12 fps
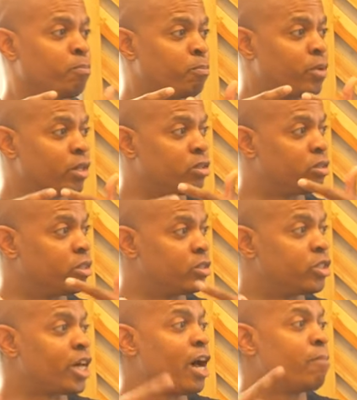But the
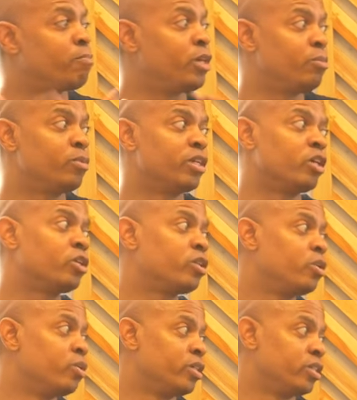top people,
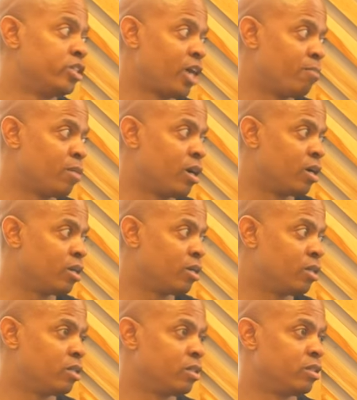including Jama,
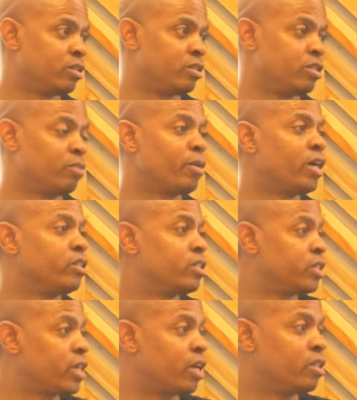
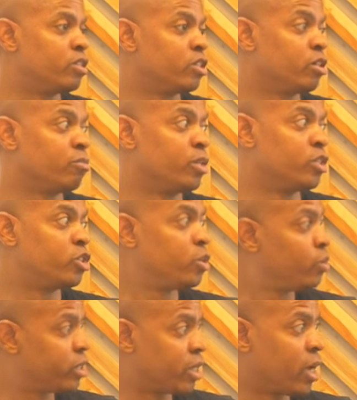decided to commit
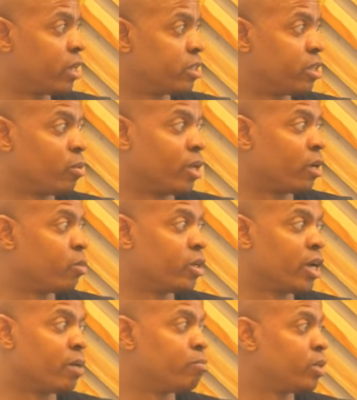suicide because they were like,
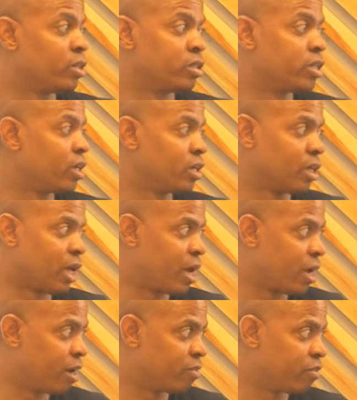we're not being taken
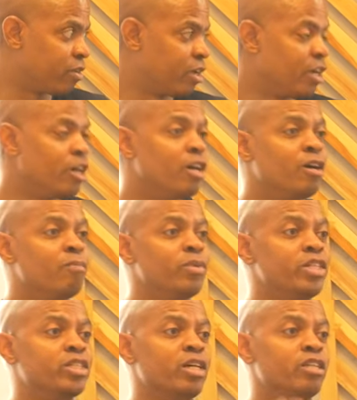alive. But
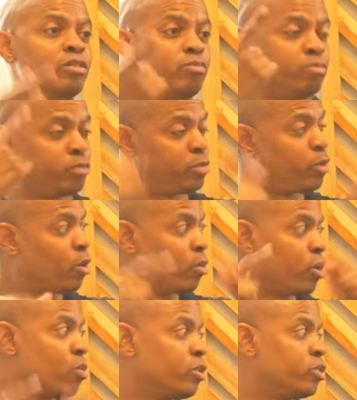he said his spirit
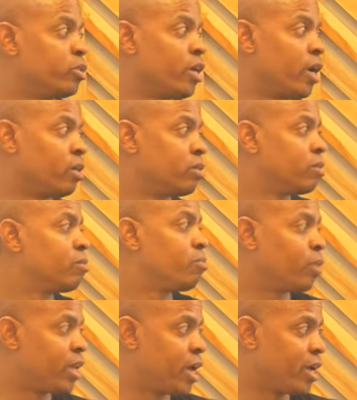would go into that mm
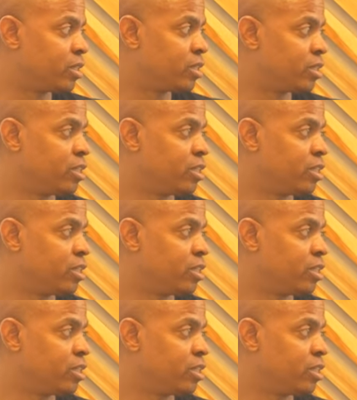-hmm. plant.